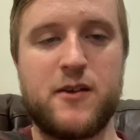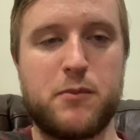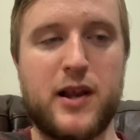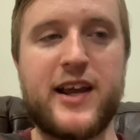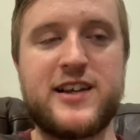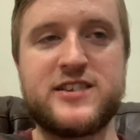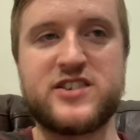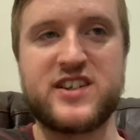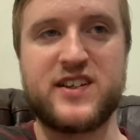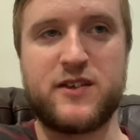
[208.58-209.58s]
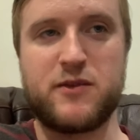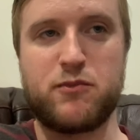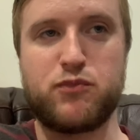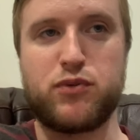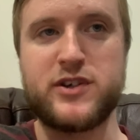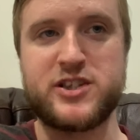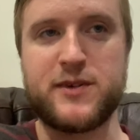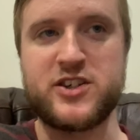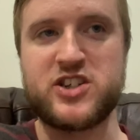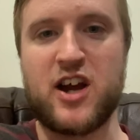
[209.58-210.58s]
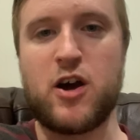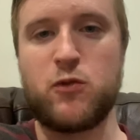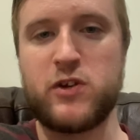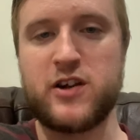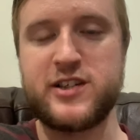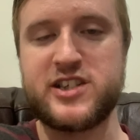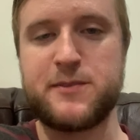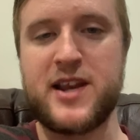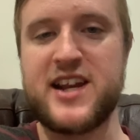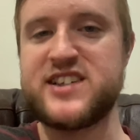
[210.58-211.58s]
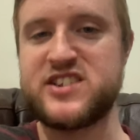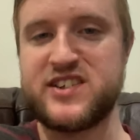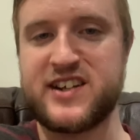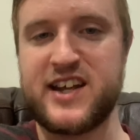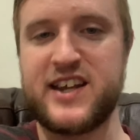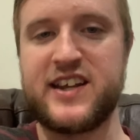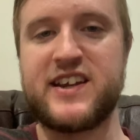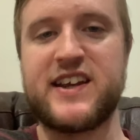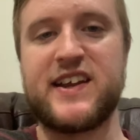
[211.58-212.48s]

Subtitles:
Played pretty much the whole 90 minutes, I think.